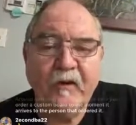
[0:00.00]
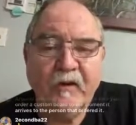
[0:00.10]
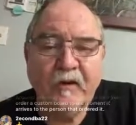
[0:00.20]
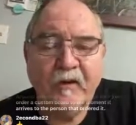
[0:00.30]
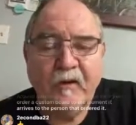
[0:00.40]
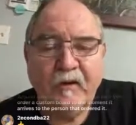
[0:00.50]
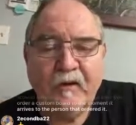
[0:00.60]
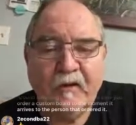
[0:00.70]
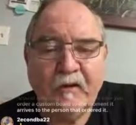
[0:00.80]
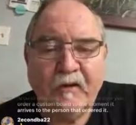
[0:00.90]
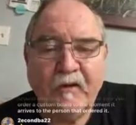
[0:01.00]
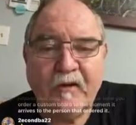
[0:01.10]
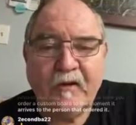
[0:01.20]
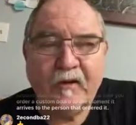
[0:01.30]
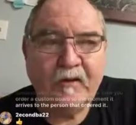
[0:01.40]
Bob Simmons and
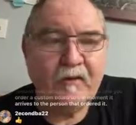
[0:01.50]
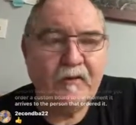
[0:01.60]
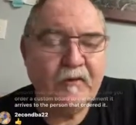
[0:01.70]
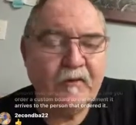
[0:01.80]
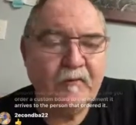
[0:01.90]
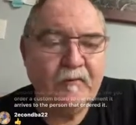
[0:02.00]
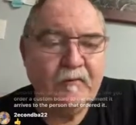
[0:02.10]
Steve Lith, who